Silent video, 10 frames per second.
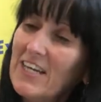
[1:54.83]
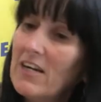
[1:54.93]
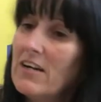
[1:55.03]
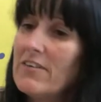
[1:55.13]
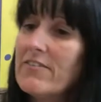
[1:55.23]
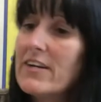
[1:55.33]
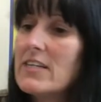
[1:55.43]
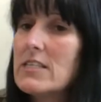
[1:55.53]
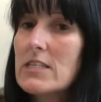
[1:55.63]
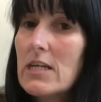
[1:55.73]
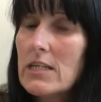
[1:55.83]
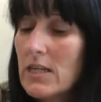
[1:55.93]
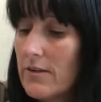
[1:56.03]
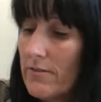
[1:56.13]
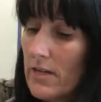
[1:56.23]
All right,
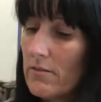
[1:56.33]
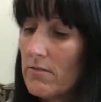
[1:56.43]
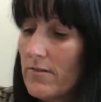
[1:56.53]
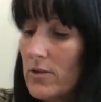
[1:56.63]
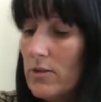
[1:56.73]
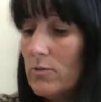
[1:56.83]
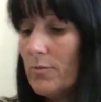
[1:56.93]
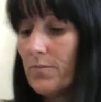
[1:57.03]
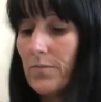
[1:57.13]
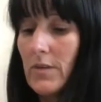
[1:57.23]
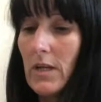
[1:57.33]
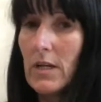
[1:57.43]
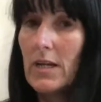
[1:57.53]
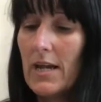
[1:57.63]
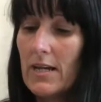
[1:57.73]
you ran out of glue. I'm
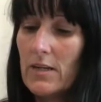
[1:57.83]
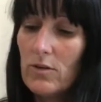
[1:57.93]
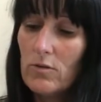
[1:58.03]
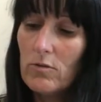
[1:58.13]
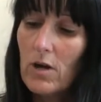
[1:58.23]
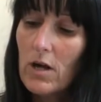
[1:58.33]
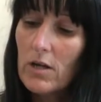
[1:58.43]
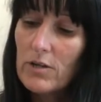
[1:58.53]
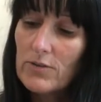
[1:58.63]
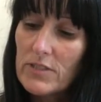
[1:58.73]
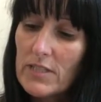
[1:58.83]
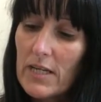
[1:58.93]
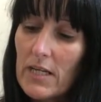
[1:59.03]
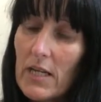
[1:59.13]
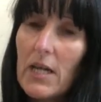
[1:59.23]
going to add a new glue
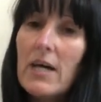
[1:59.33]
stick.